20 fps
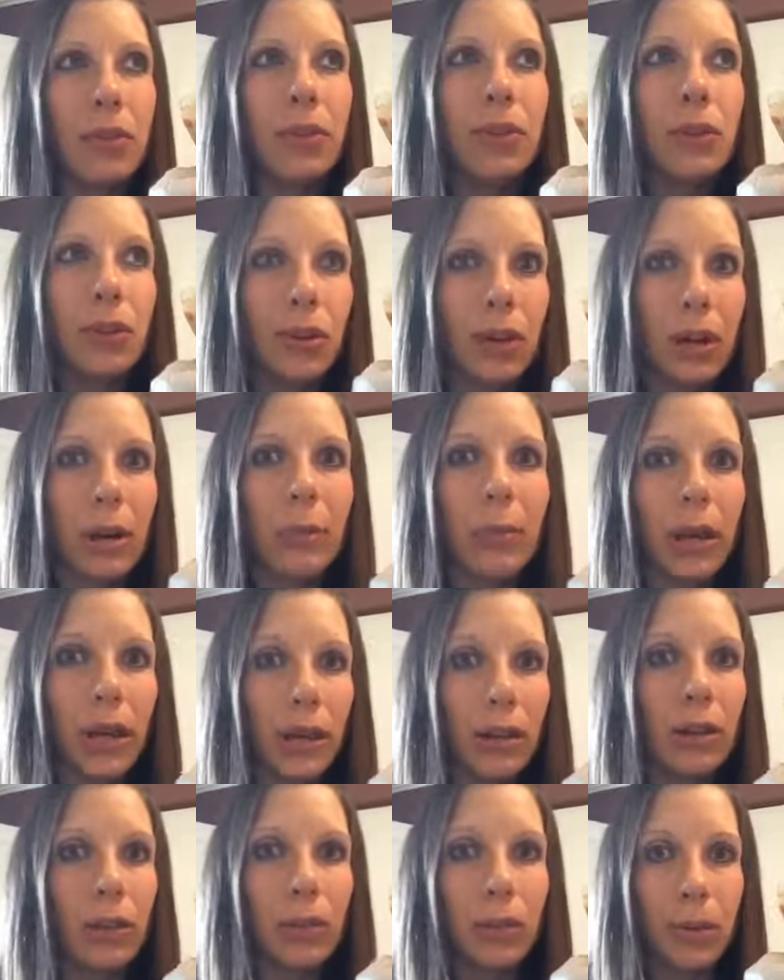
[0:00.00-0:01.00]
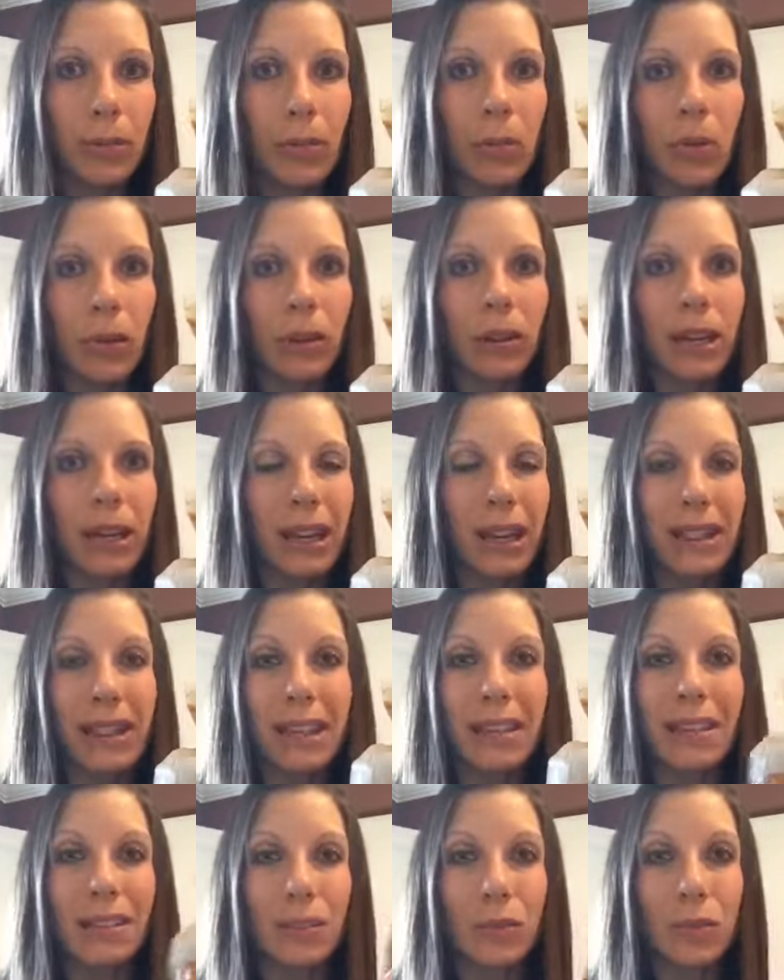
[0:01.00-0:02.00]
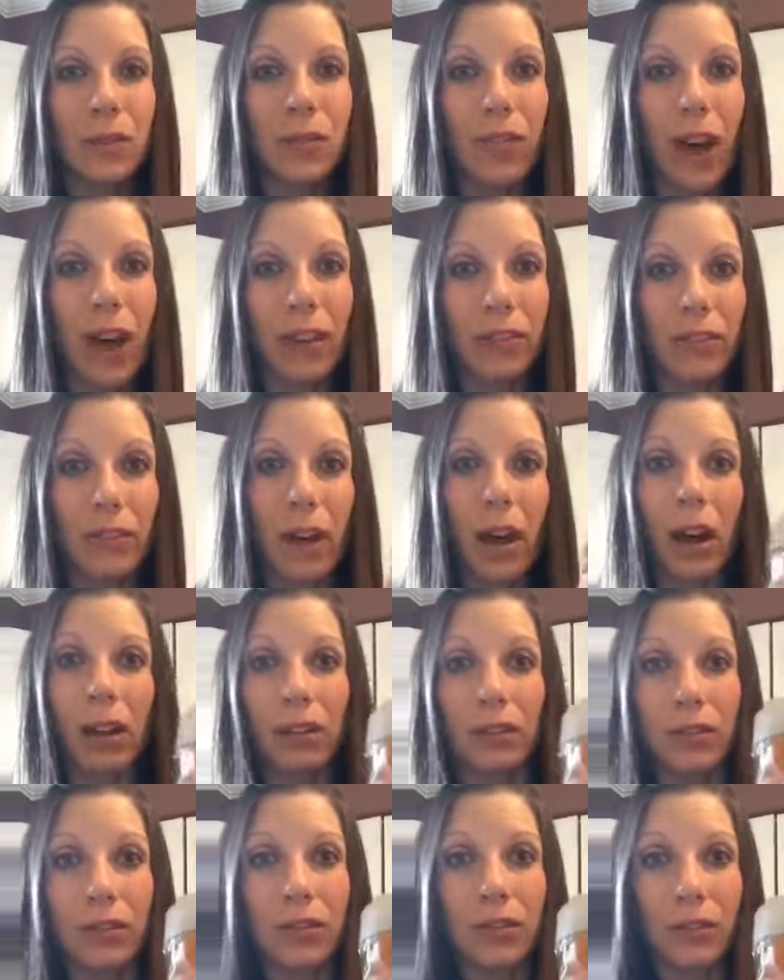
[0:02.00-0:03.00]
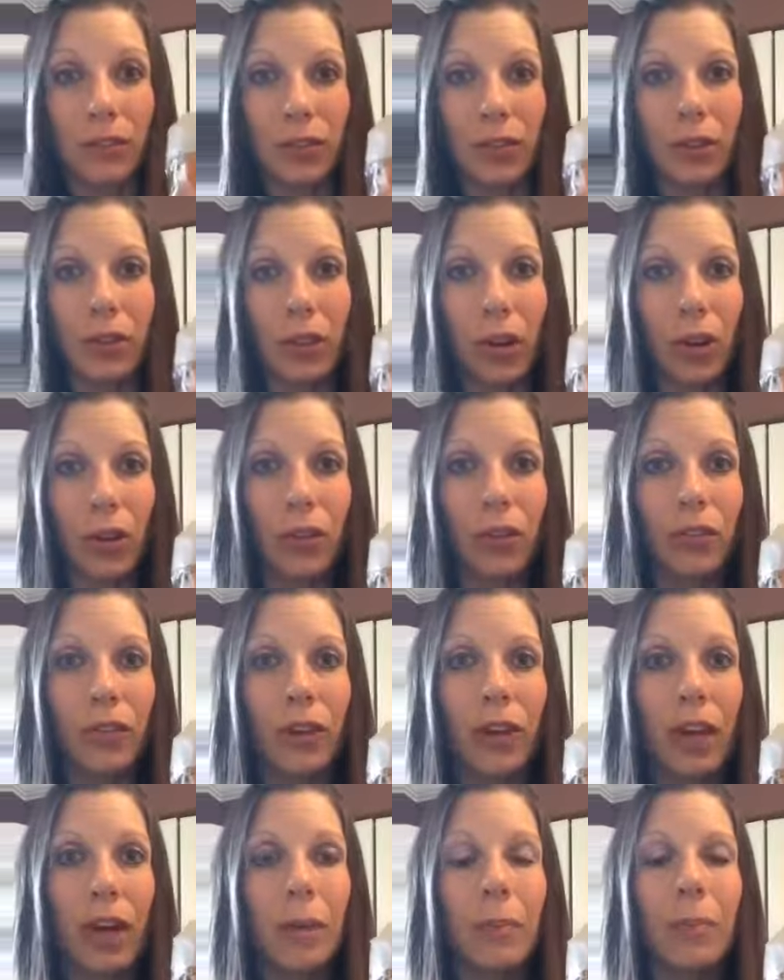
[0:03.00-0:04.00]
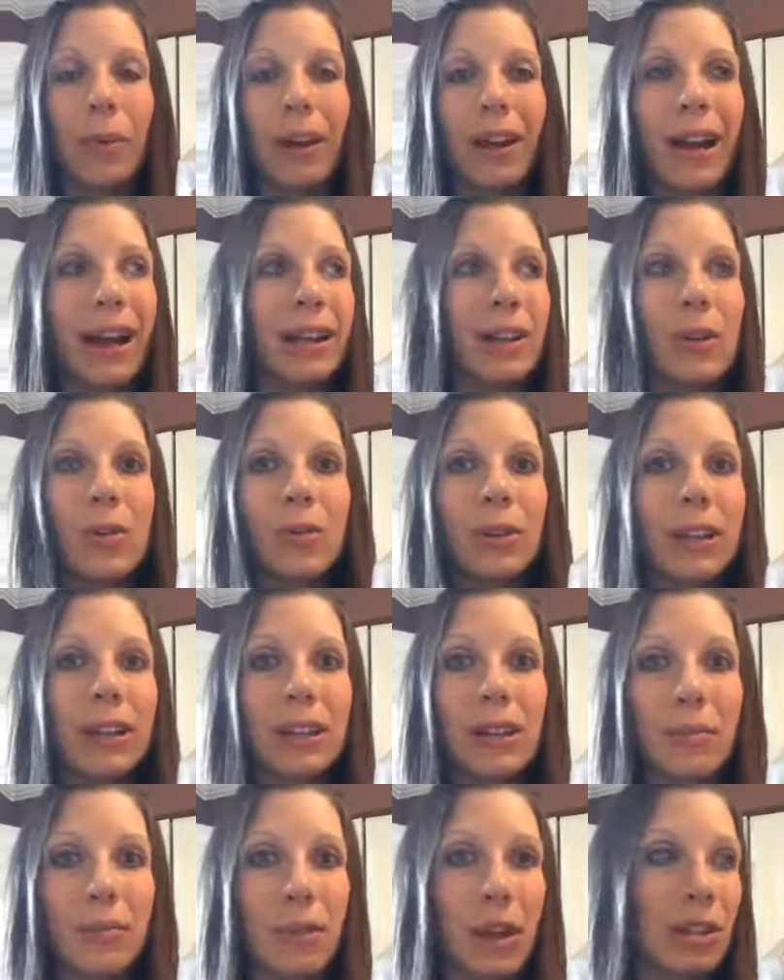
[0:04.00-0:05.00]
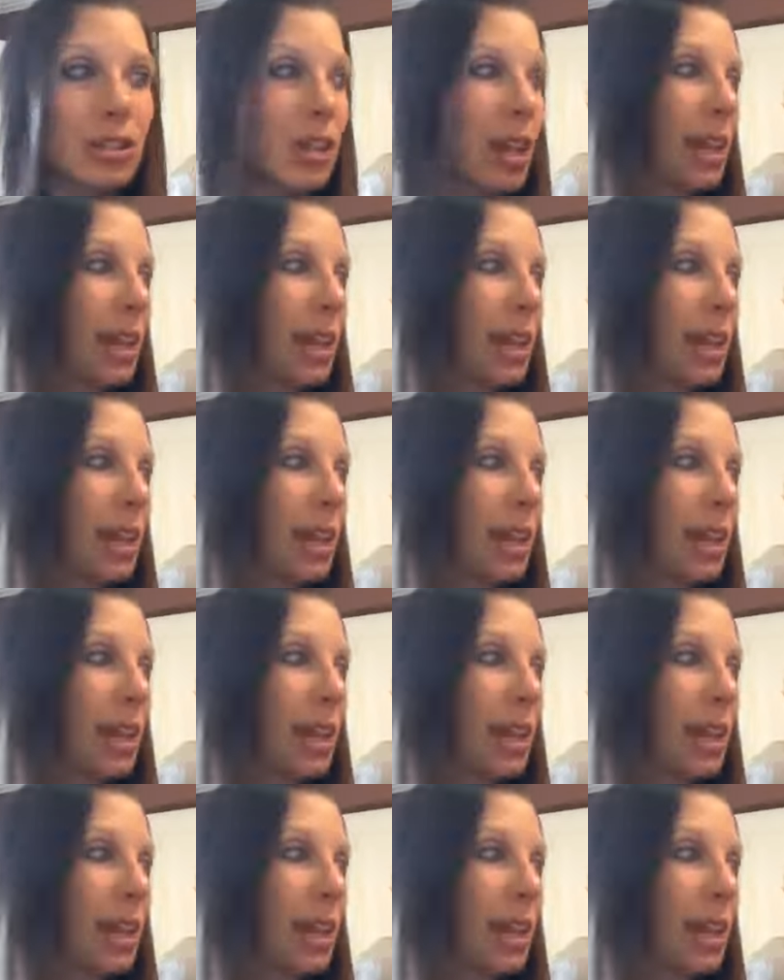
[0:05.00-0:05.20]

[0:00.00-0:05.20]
you're gonna pay a little bit more, like I think this was $5 for the loaf, but I don't eat it much.